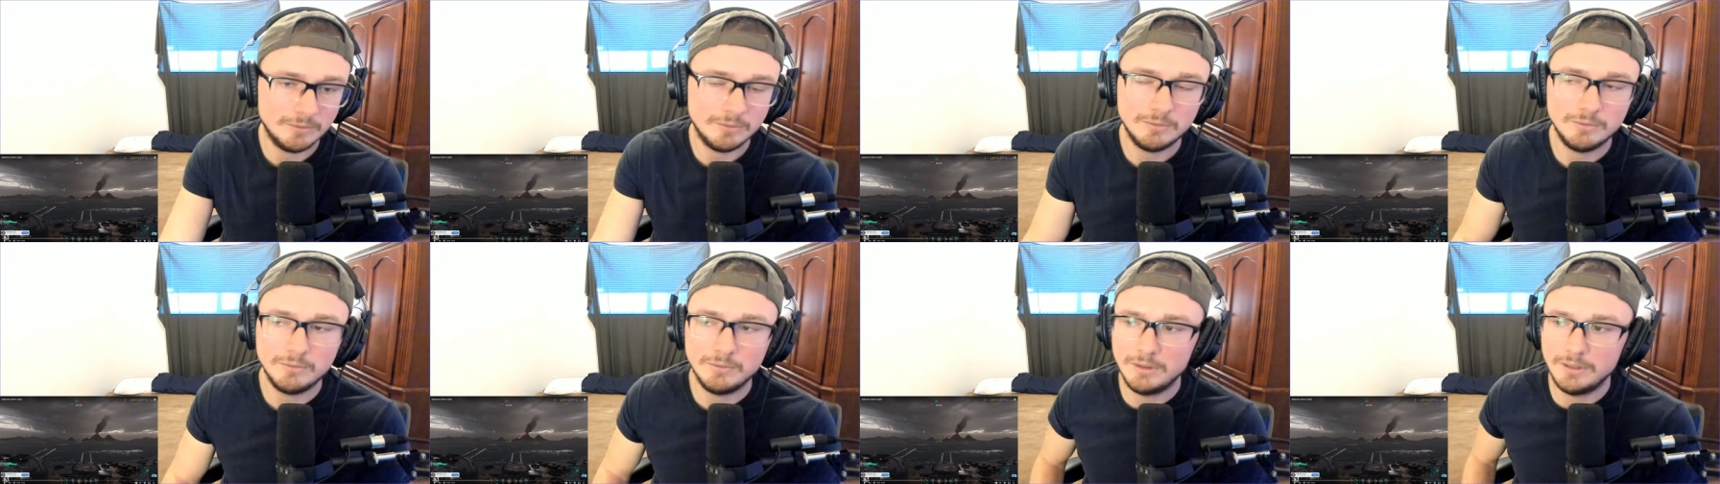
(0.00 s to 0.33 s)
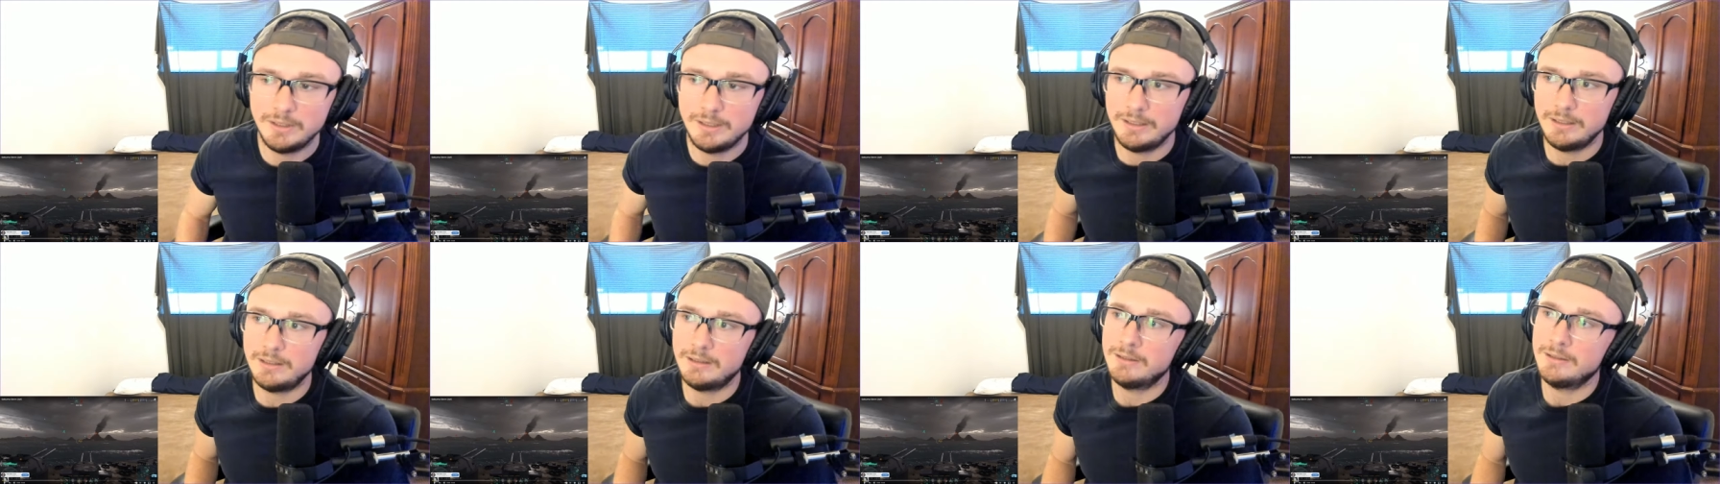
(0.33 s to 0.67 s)

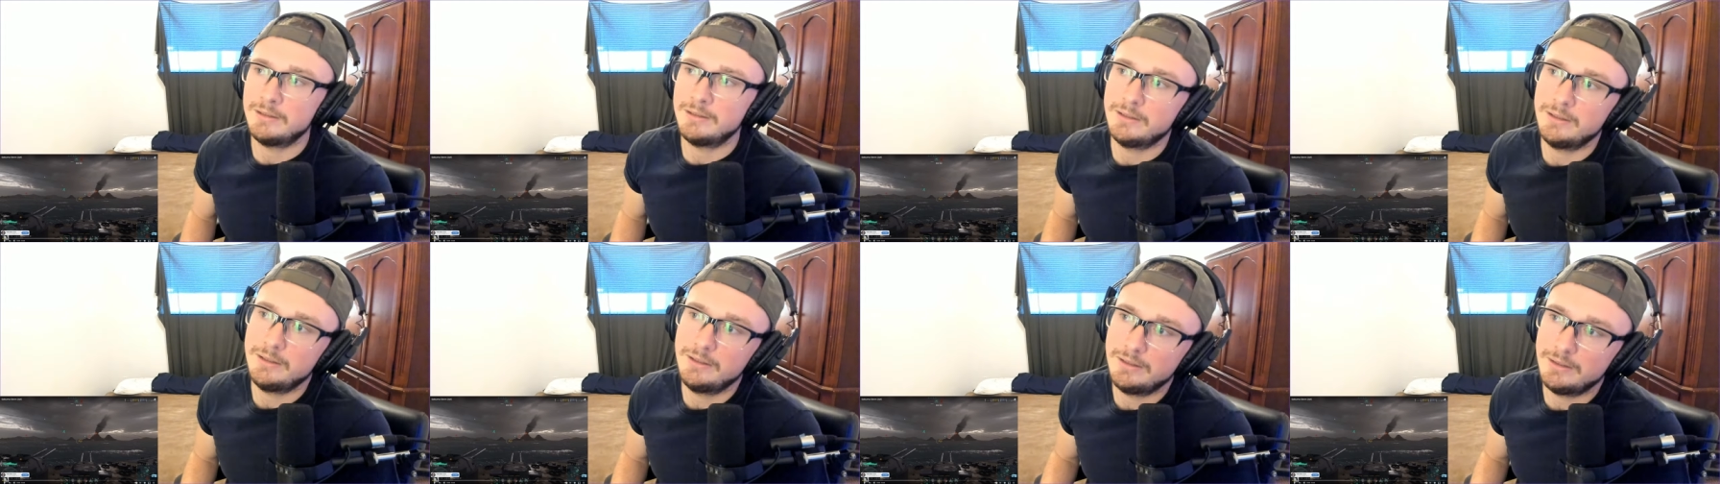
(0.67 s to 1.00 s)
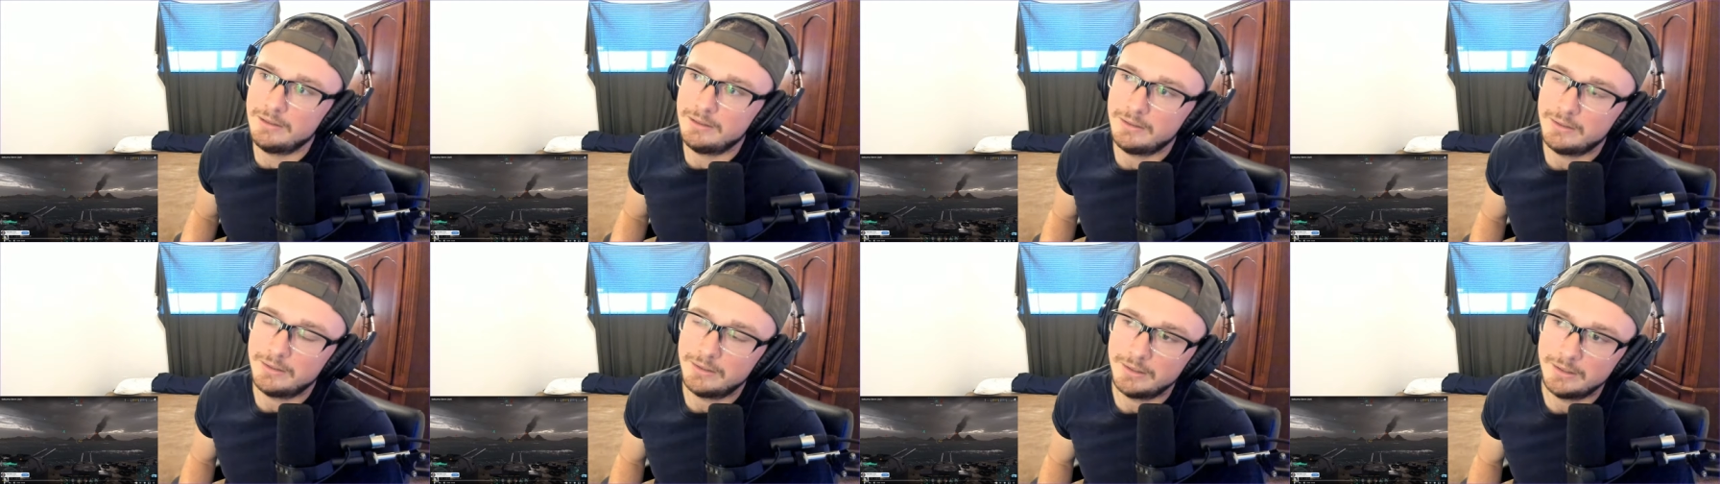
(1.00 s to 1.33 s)
What on
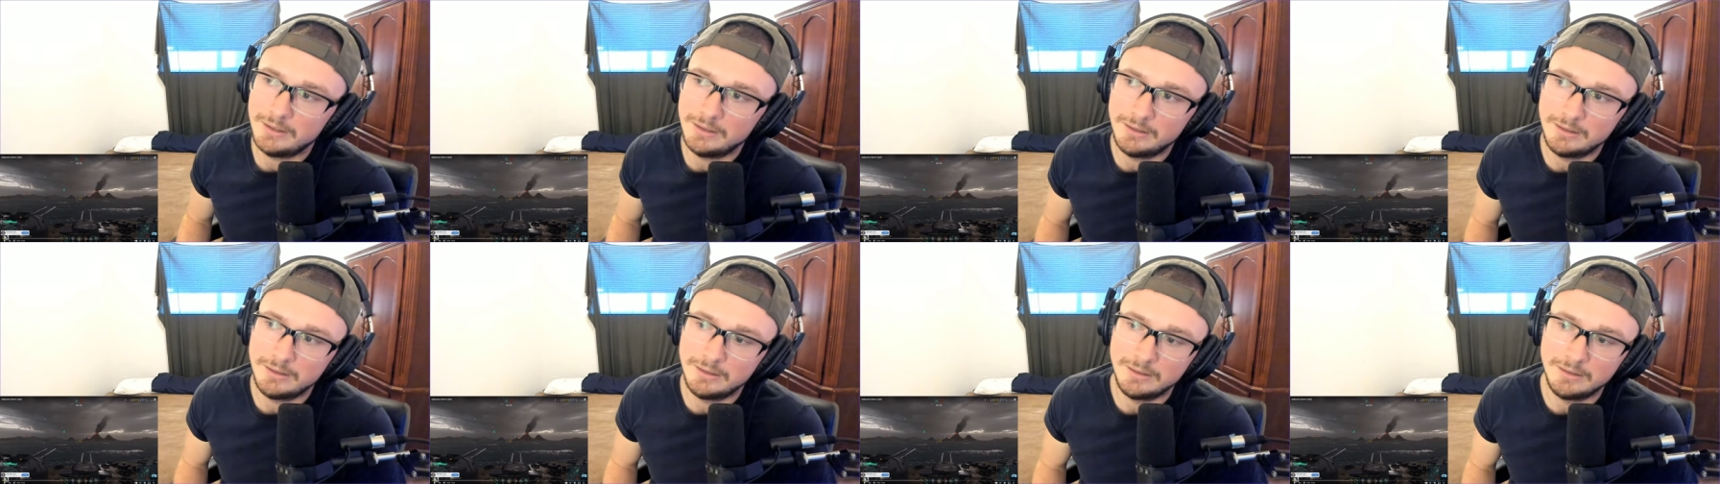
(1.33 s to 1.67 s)
earth?